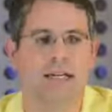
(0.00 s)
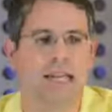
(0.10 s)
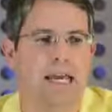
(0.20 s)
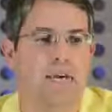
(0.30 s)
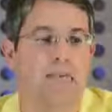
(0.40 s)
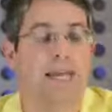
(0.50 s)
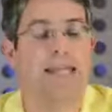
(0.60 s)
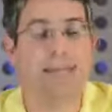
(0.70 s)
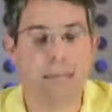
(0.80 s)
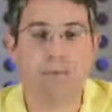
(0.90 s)
Now, at
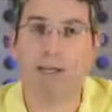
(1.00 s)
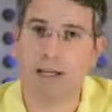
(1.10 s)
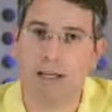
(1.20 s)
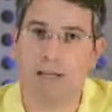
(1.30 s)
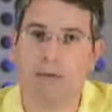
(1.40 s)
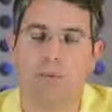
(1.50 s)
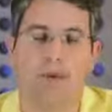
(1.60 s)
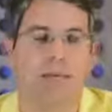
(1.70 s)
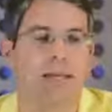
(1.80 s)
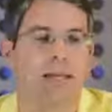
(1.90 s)
the same time, we
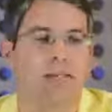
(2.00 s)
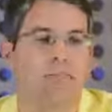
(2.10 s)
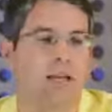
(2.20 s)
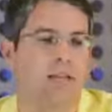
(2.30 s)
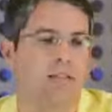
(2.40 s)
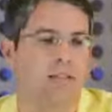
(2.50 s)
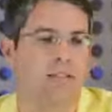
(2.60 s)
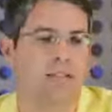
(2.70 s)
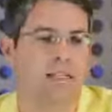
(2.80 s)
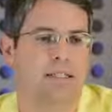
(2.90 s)
realize sometimes
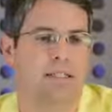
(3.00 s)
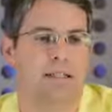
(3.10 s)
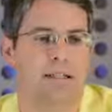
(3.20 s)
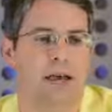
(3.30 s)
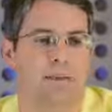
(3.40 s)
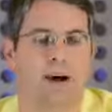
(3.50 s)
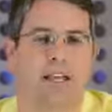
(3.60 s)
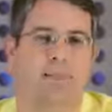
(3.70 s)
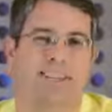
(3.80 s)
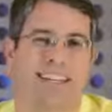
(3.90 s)
it's not
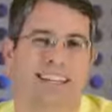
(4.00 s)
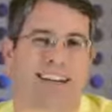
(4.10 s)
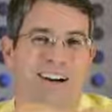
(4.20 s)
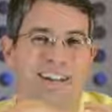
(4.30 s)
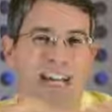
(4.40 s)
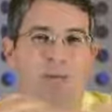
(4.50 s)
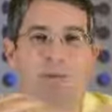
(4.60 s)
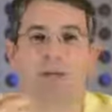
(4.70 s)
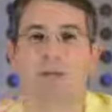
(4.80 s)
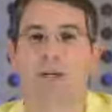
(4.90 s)
possible to get in contact with
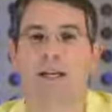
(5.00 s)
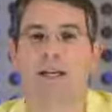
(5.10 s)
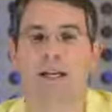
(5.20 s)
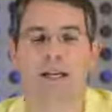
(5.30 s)
everybody.